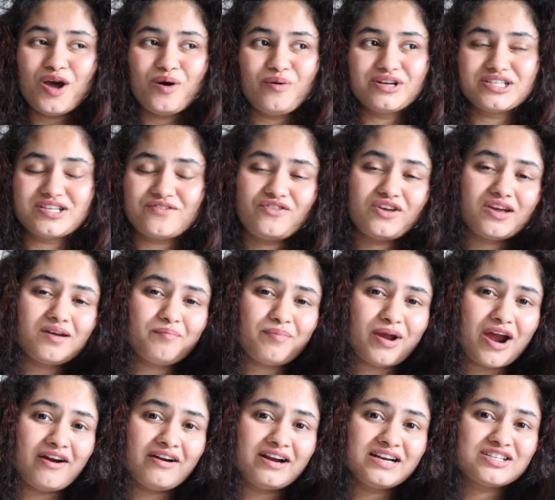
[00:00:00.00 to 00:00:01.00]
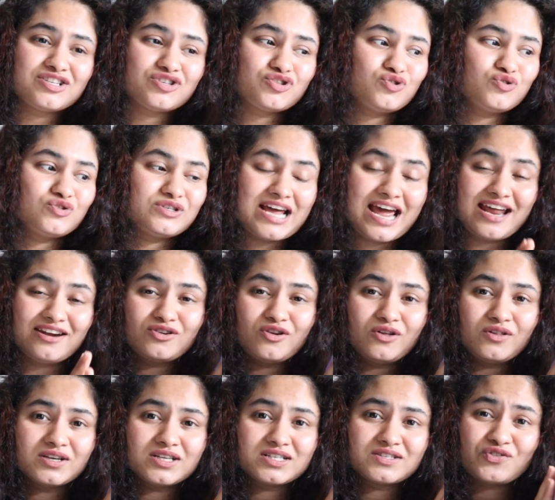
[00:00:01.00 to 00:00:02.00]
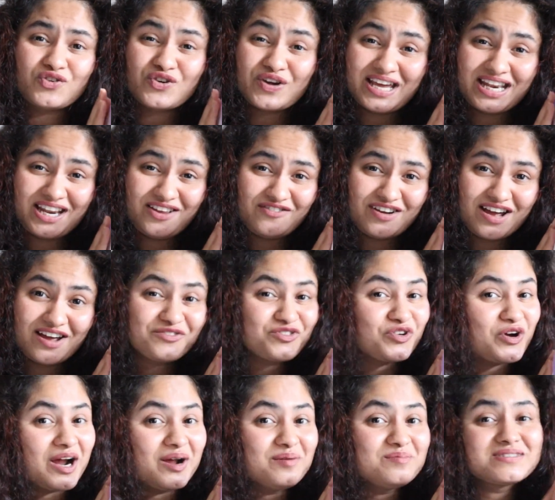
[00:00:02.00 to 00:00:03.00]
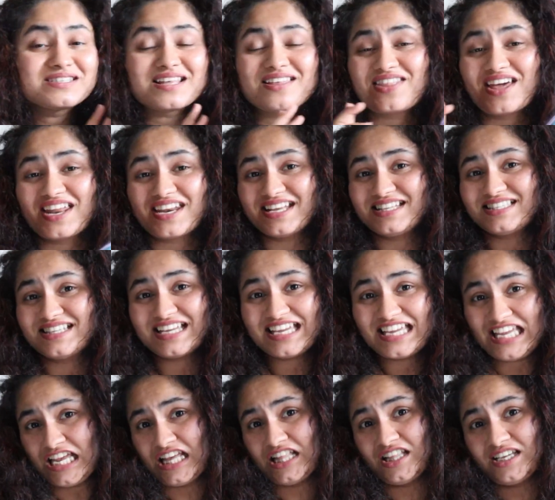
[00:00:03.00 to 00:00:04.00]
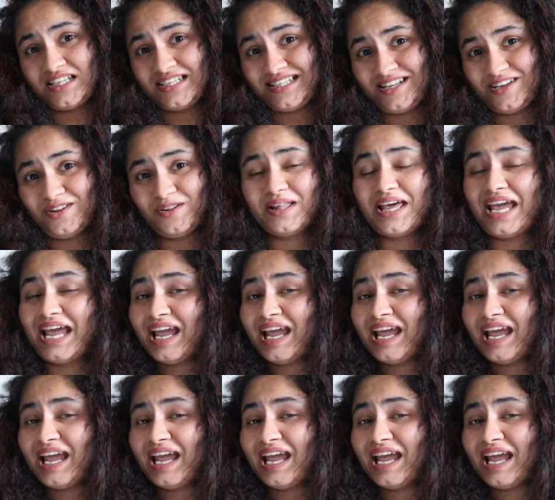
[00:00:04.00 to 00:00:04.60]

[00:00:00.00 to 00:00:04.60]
which if you compare it to $10 for 85 grams, that is a killer deal.